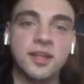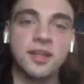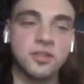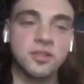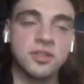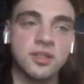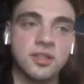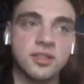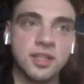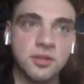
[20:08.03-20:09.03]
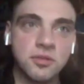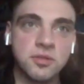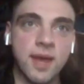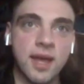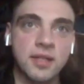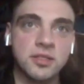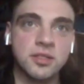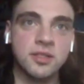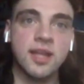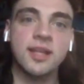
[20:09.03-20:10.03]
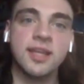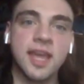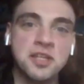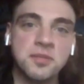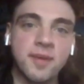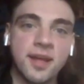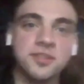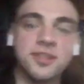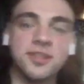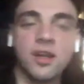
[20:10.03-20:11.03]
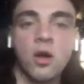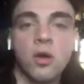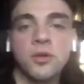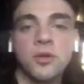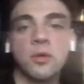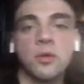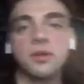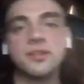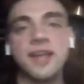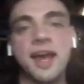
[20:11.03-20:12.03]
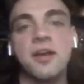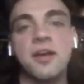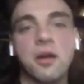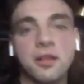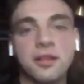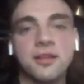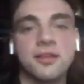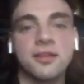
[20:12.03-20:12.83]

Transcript: so it's a singles match, then a cage match, then a hardcore tag gauntlet.